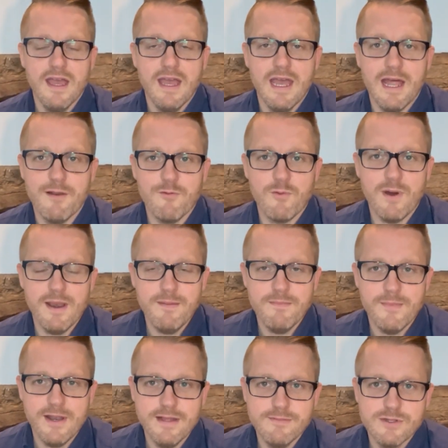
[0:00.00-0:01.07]
Hello everyone,
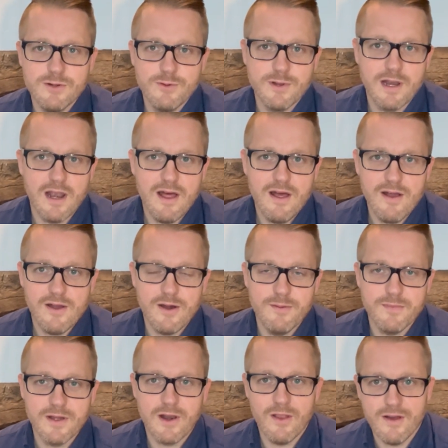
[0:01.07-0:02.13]
my name's Lloyd Clarke. I'm the
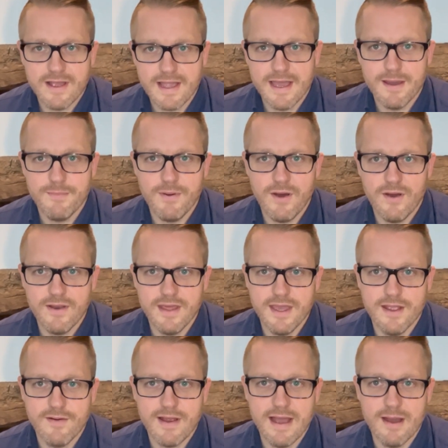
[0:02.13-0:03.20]
Client Care Partner here
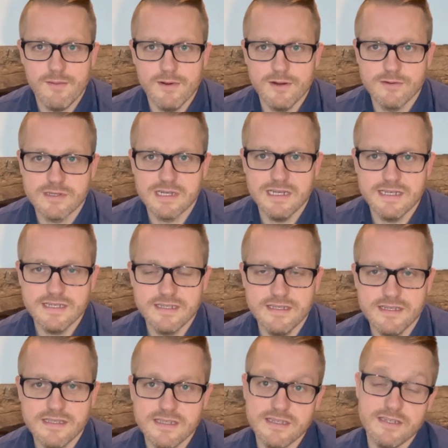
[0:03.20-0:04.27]
at Attwells
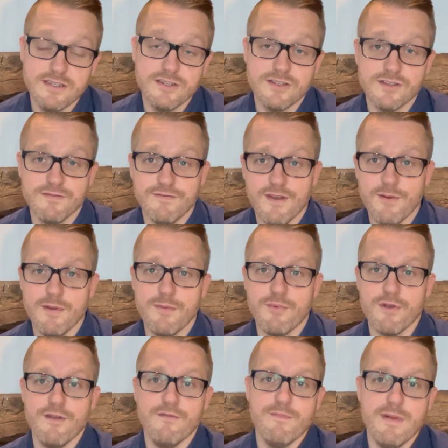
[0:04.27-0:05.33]
Solicitors. This is just a very
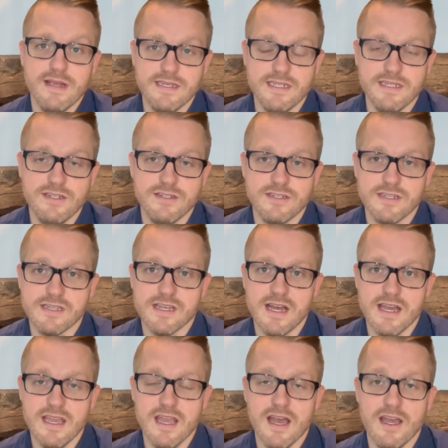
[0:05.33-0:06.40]
brief message to
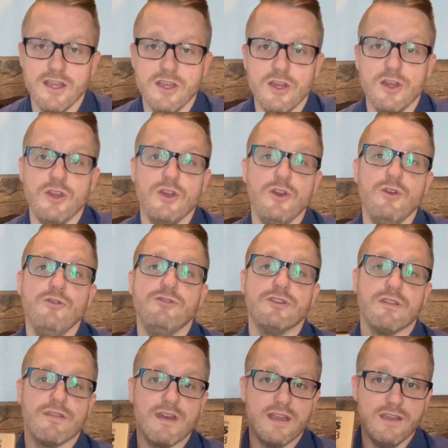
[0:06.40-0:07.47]
say a huge
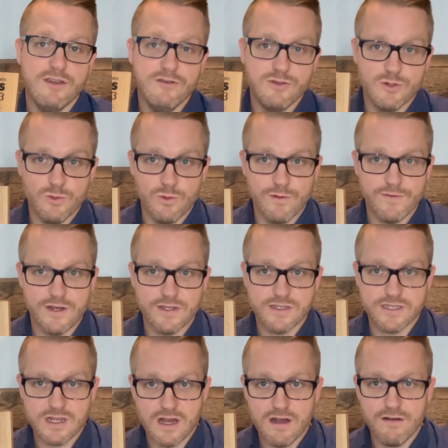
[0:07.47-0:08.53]
thank you to all of our
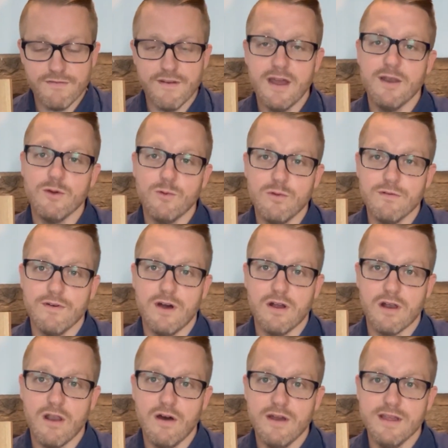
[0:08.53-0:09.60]
staff and all of our
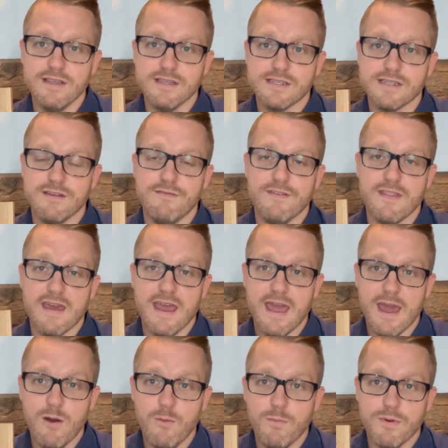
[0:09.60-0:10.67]
clients for their
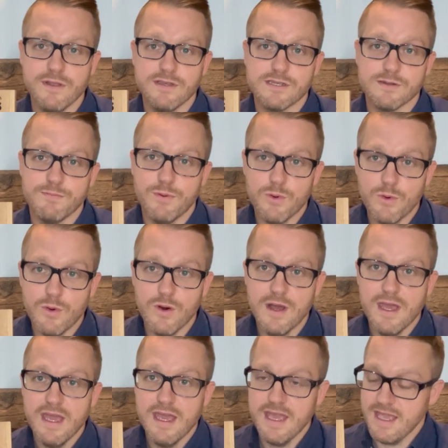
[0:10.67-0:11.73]
help and support
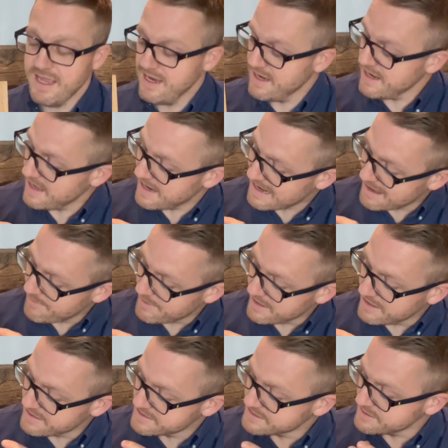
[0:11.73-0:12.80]
in allowing
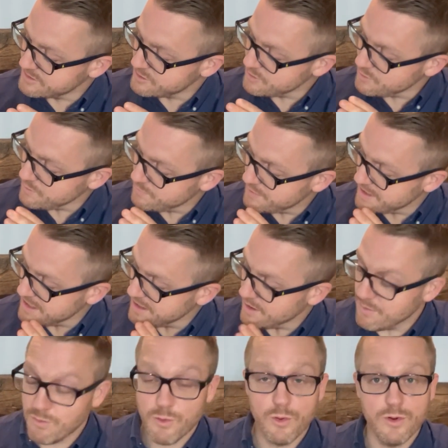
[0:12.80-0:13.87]
us to be
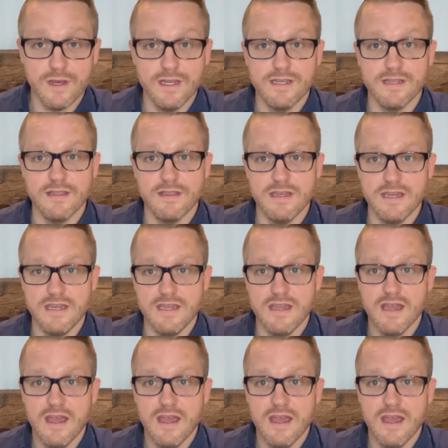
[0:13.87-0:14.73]
awarded the